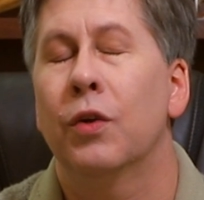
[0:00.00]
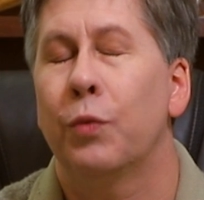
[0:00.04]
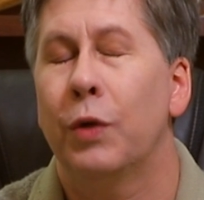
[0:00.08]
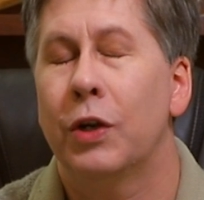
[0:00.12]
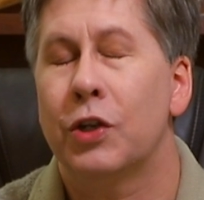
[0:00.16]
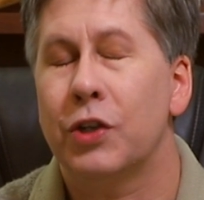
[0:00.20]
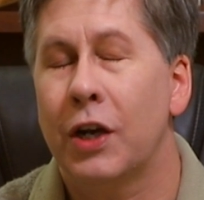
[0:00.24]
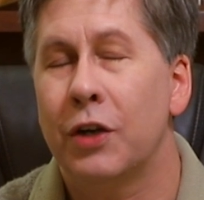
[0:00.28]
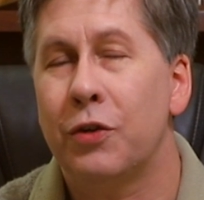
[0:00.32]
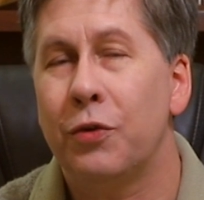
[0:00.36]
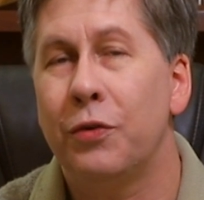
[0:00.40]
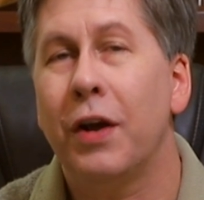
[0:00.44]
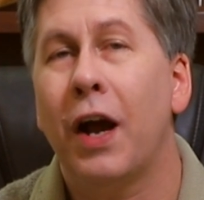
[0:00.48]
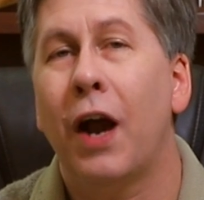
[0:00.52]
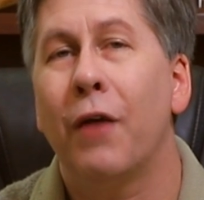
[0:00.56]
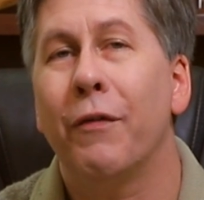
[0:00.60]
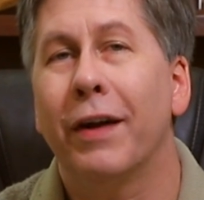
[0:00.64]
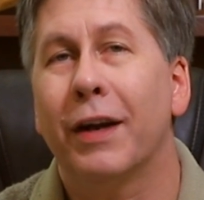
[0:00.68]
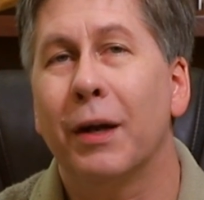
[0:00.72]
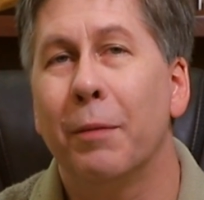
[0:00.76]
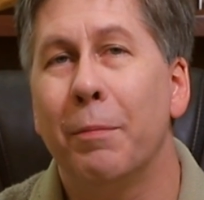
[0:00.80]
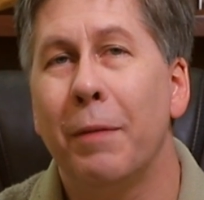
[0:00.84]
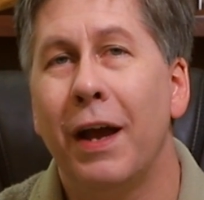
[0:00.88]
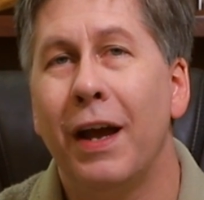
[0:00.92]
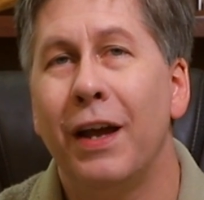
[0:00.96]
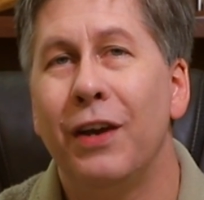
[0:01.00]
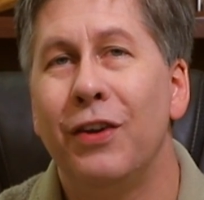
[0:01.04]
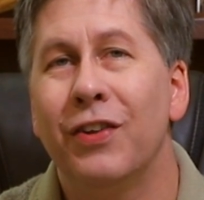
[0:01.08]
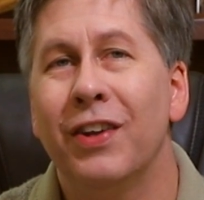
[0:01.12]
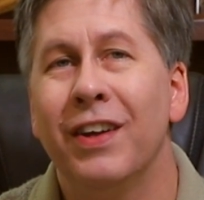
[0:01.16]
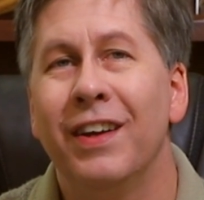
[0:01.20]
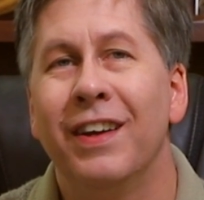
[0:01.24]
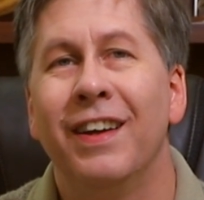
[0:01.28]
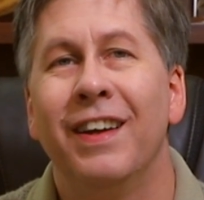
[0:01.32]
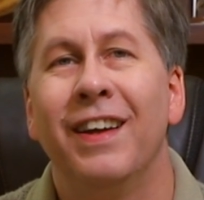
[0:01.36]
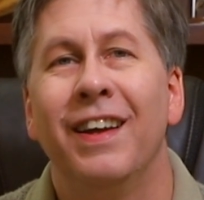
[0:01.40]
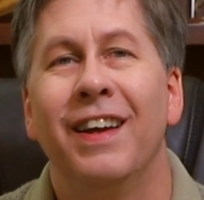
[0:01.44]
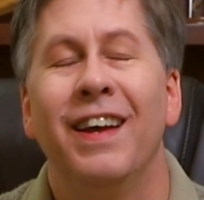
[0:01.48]
which I do not recommend,
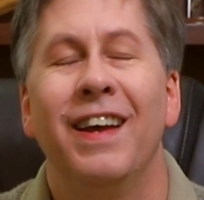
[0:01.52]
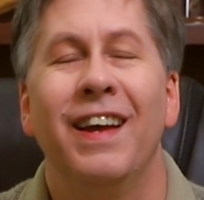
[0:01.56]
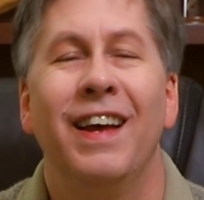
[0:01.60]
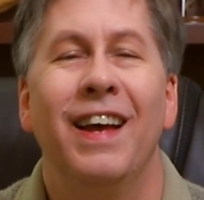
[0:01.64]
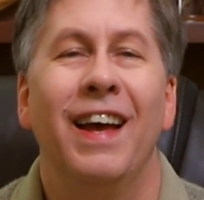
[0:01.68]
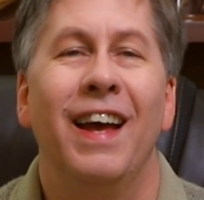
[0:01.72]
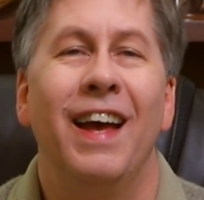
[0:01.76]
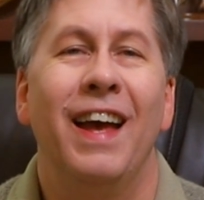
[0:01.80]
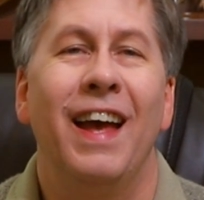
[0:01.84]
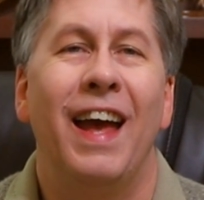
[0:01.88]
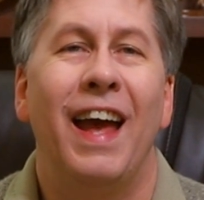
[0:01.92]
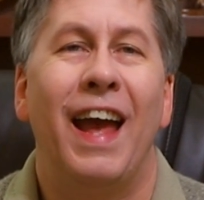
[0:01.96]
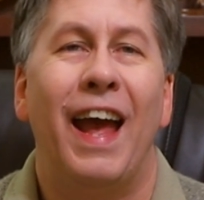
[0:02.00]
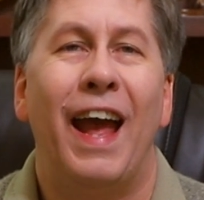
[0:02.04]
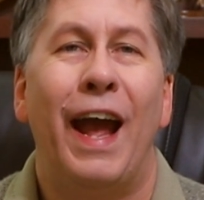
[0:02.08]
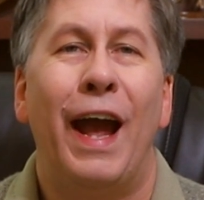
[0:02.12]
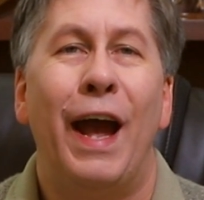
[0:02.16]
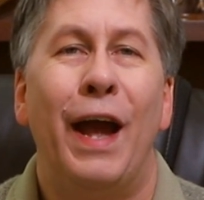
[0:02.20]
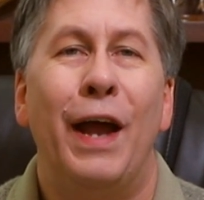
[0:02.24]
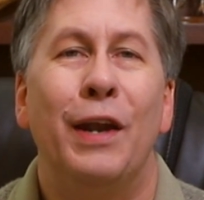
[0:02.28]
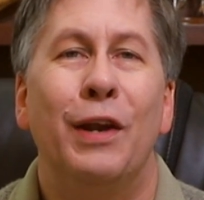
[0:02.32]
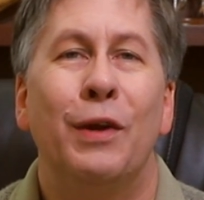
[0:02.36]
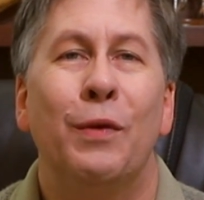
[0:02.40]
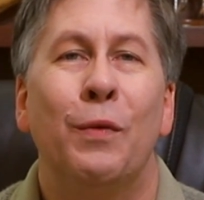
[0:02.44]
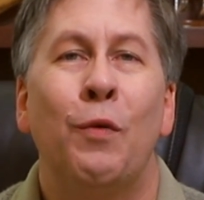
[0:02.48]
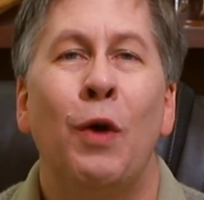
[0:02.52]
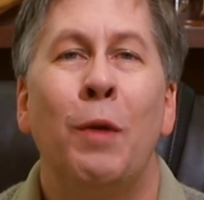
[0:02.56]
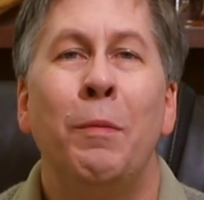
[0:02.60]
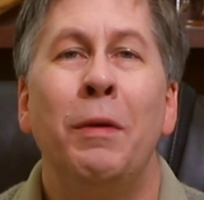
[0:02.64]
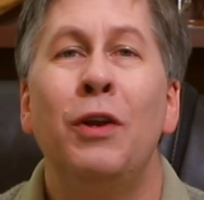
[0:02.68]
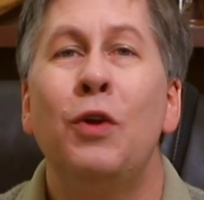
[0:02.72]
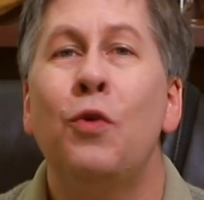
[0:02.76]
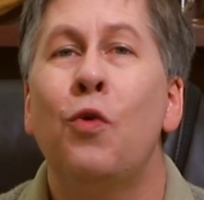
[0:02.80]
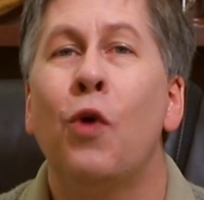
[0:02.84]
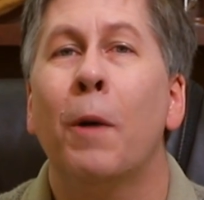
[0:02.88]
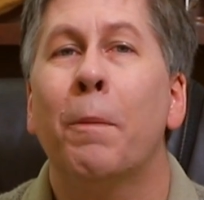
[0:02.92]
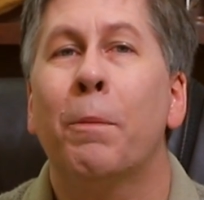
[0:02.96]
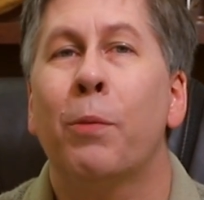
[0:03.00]
and
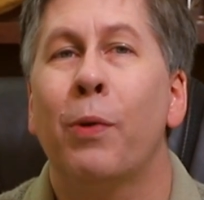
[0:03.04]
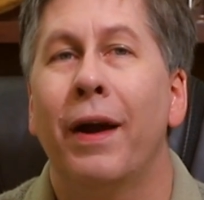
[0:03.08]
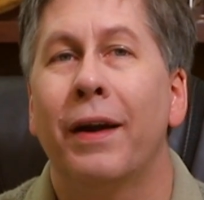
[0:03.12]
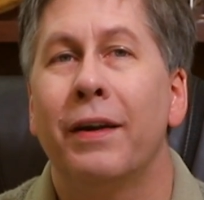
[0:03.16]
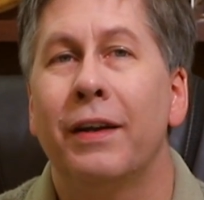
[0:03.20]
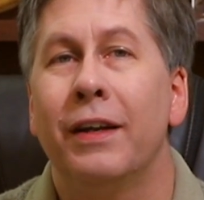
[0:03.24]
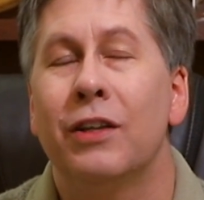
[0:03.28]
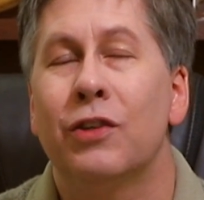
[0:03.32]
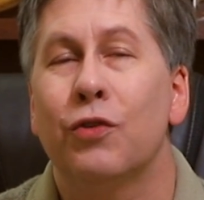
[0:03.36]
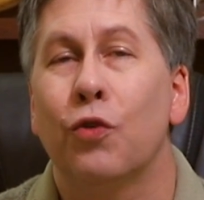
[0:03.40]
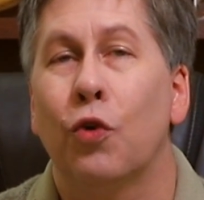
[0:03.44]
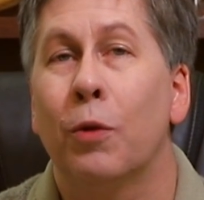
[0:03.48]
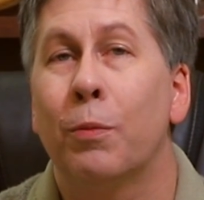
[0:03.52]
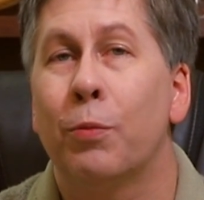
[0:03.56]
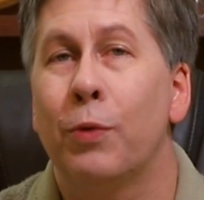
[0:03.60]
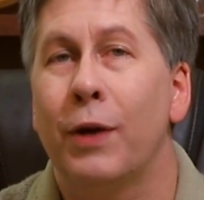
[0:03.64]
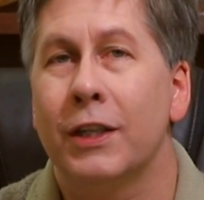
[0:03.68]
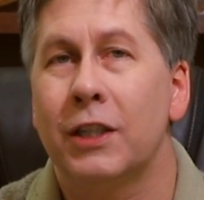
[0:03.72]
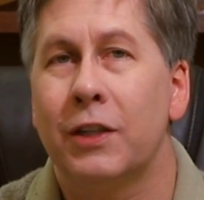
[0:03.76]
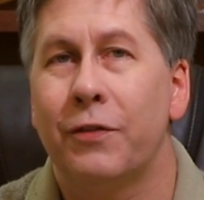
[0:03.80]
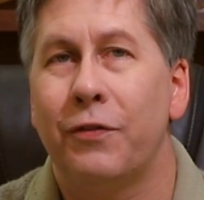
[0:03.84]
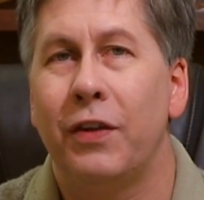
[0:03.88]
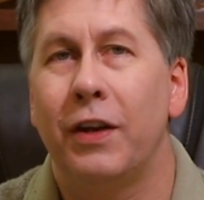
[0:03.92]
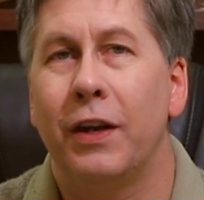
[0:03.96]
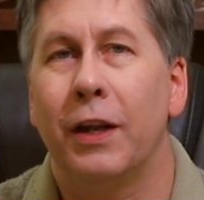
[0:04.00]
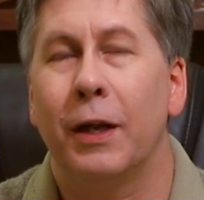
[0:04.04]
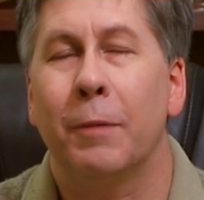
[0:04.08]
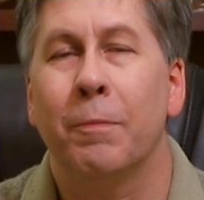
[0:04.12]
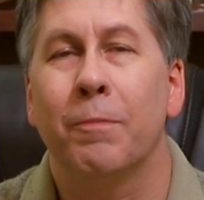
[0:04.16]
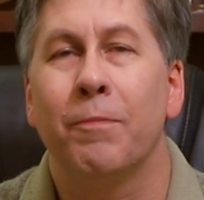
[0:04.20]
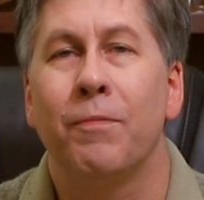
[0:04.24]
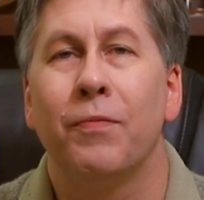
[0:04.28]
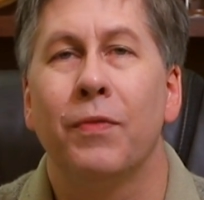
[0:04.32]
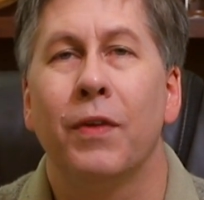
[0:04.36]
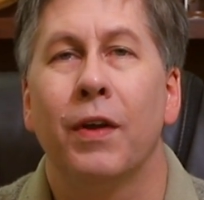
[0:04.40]
women who are pregnant or breastfeeding.